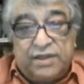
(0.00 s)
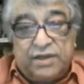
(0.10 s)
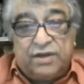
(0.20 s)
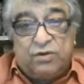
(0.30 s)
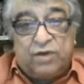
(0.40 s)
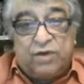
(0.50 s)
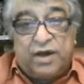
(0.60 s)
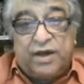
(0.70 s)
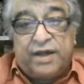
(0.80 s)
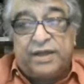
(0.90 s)
You know,
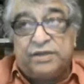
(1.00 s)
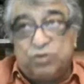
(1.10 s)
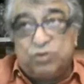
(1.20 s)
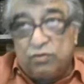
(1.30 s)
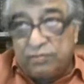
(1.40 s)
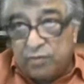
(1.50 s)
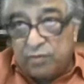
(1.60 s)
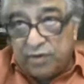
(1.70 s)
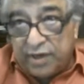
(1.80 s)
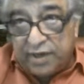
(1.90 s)
uh, two of them
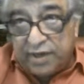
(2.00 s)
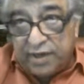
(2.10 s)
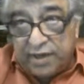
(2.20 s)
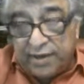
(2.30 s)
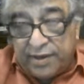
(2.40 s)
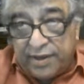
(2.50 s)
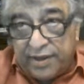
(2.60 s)
are in uh,